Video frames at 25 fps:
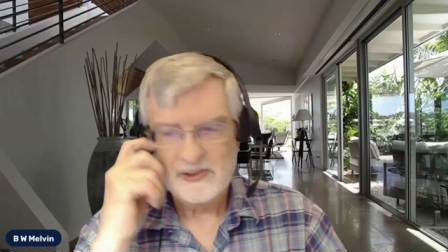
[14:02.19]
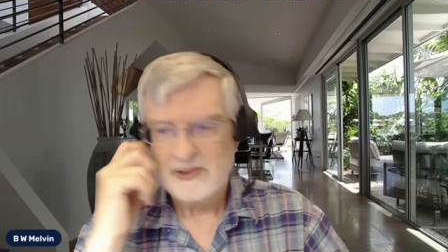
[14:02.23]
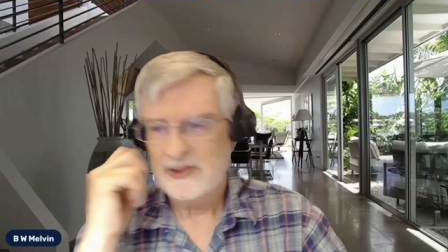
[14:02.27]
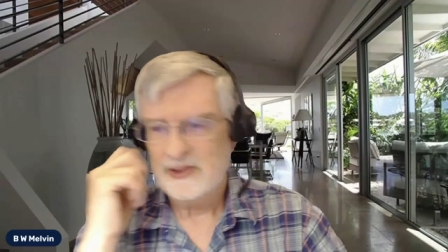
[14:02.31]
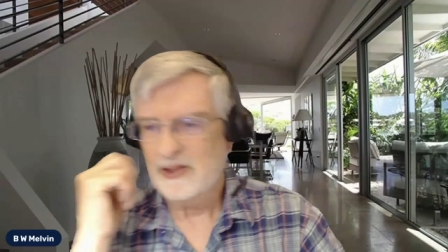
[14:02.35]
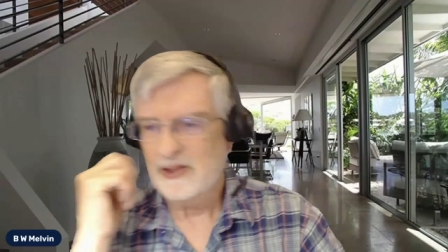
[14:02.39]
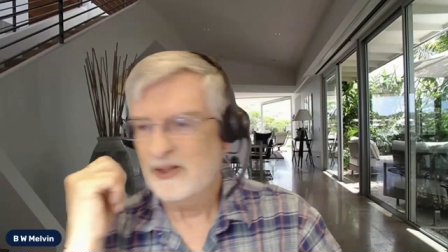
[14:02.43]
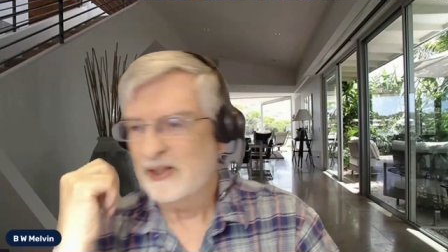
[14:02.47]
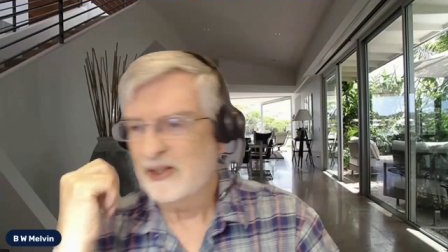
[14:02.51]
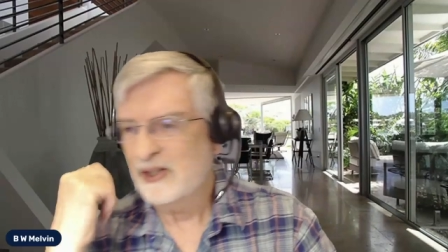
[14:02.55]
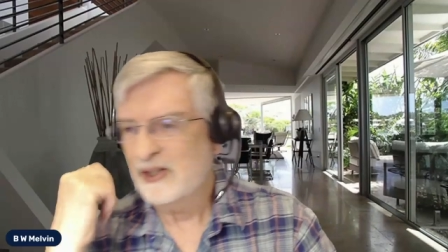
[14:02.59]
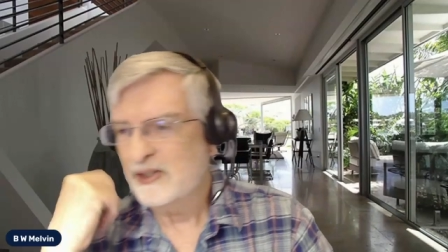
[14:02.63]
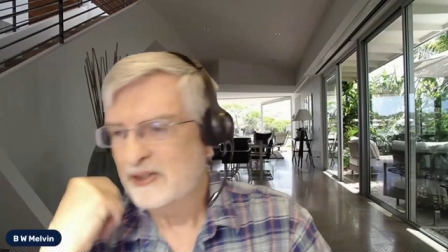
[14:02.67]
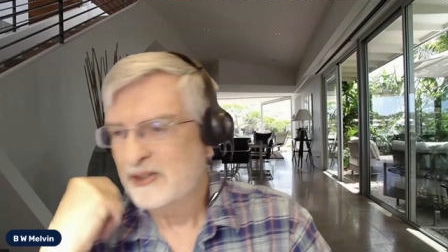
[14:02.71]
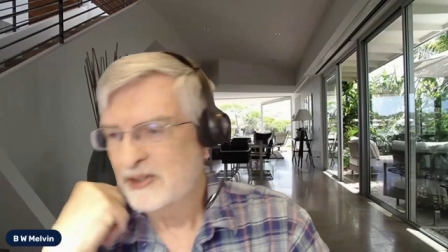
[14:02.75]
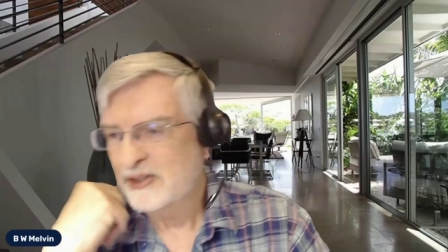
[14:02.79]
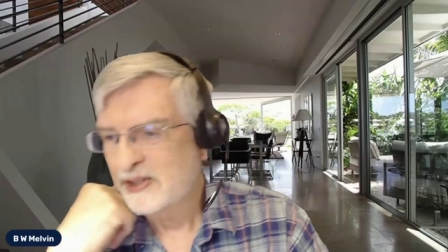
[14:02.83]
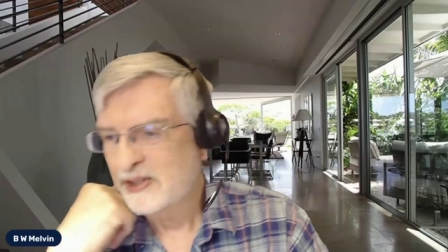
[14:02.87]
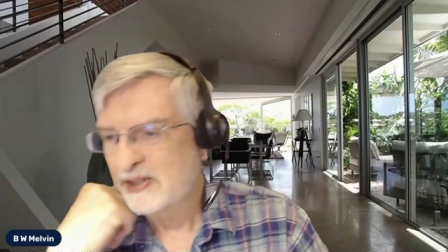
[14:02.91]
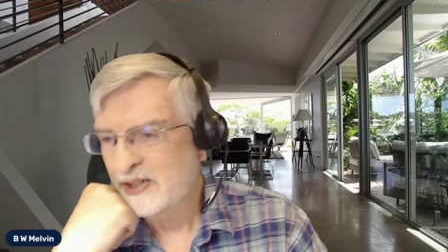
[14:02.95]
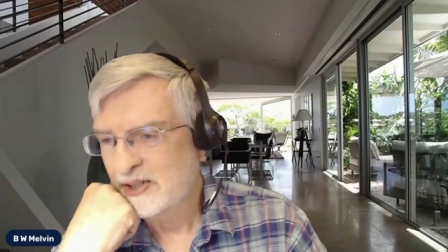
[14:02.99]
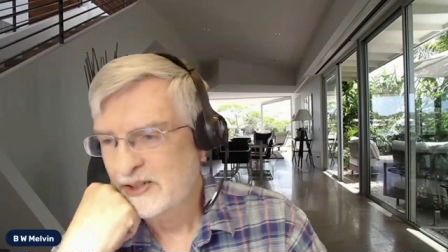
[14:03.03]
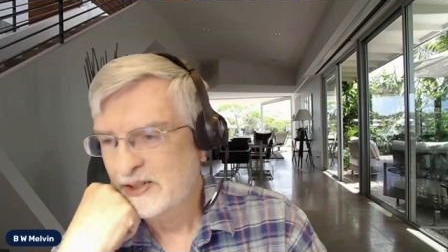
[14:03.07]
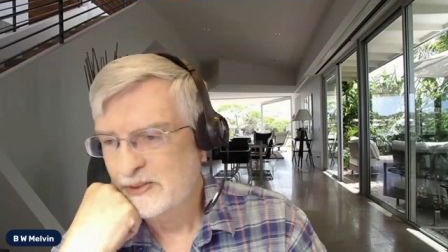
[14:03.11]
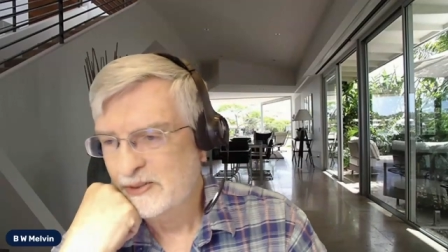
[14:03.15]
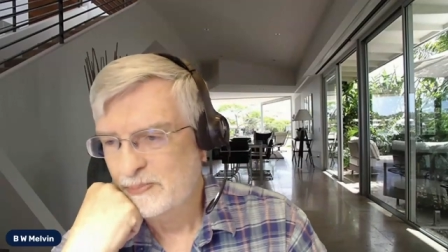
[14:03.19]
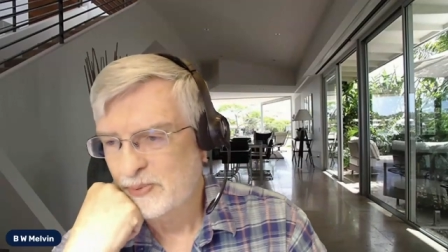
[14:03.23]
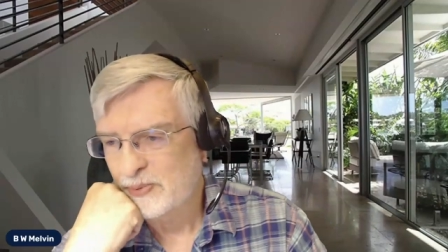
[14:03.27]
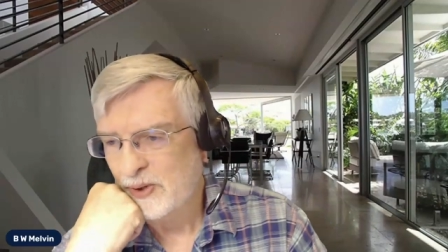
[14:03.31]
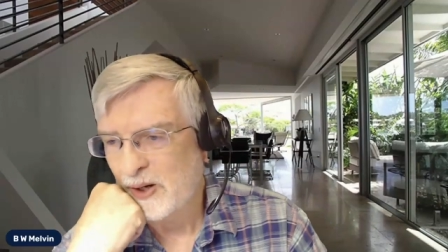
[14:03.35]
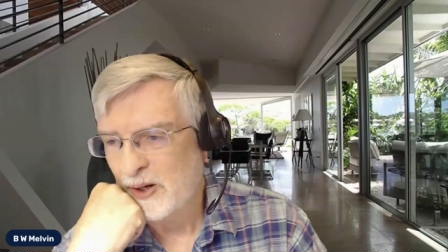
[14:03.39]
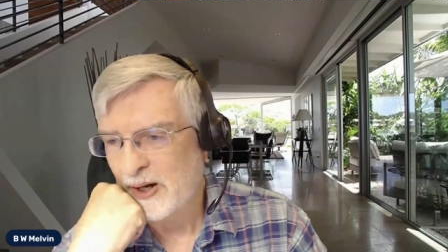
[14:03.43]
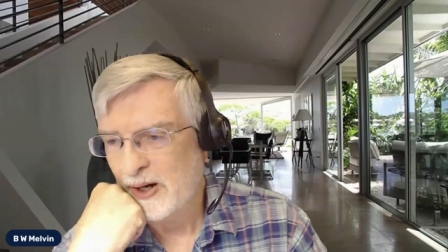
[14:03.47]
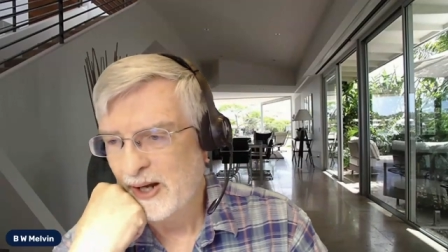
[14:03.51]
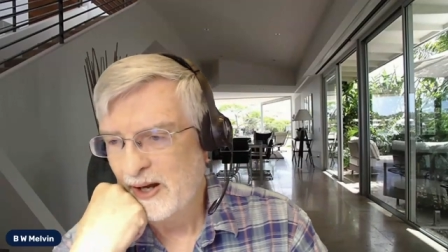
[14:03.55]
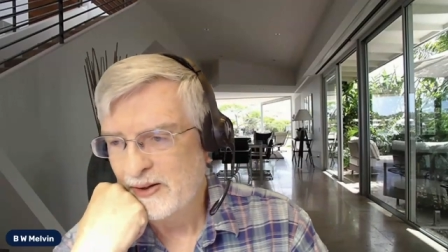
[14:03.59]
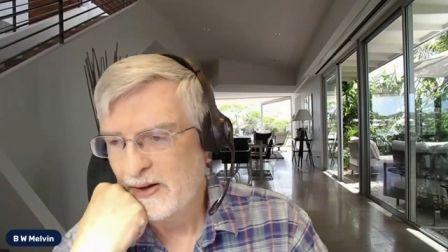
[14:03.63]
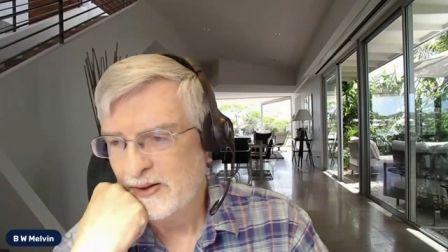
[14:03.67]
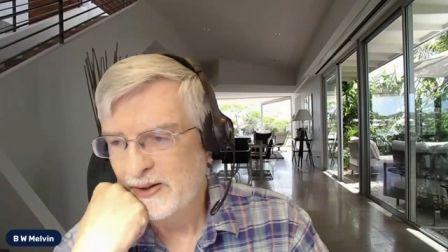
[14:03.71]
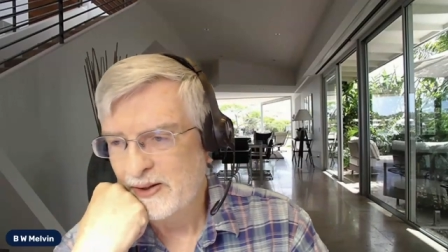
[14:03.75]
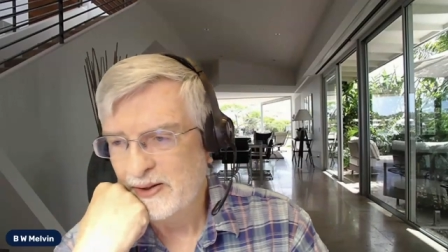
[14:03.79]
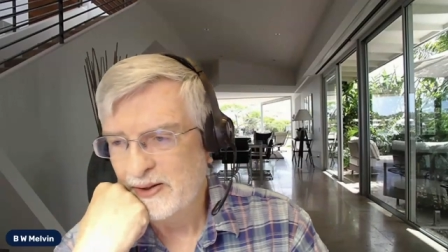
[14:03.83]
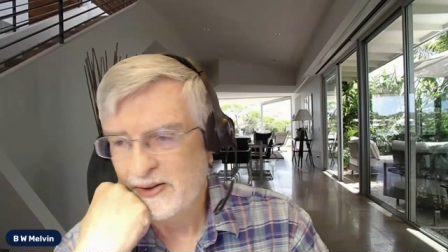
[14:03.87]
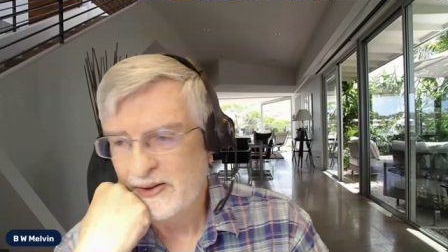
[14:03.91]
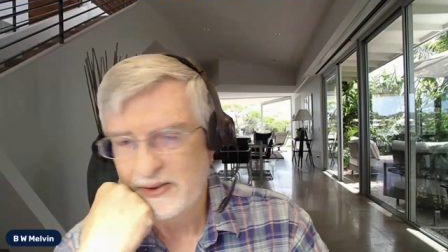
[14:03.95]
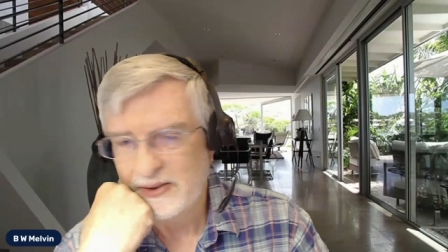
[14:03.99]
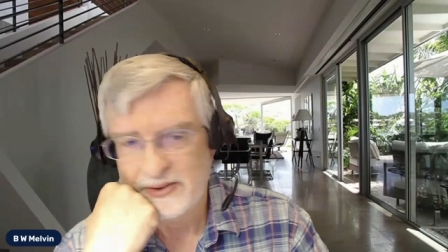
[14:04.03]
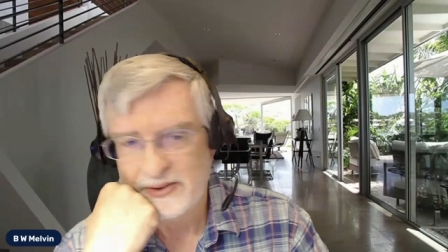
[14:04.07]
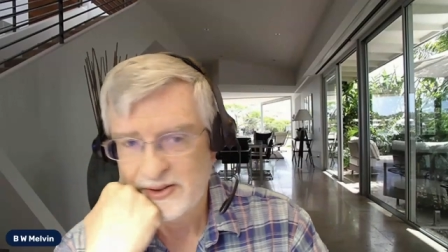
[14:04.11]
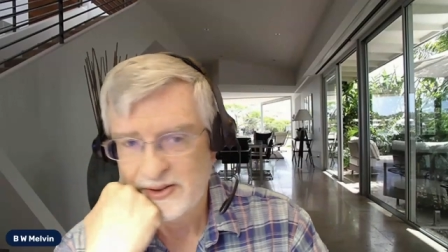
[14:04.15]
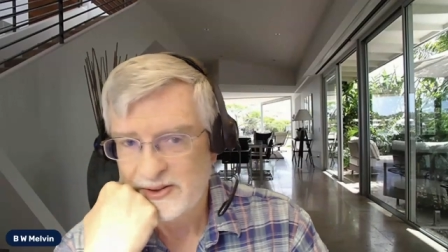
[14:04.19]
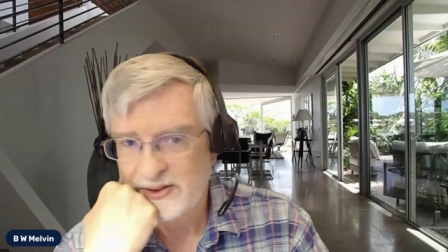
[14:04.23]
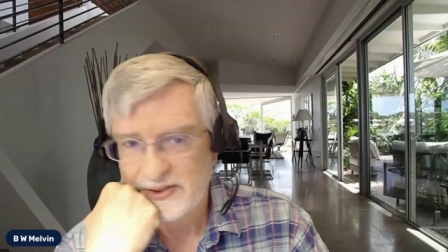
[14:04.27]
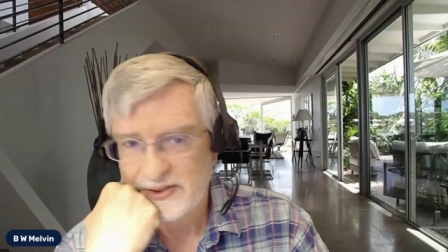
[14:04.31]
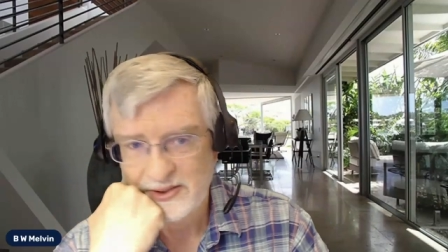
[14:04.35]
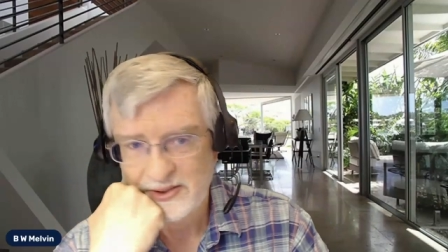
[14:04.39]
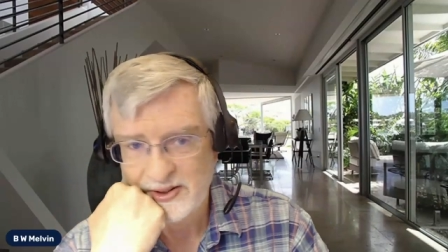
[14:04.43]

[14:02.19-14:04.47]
So this is brought out here, and this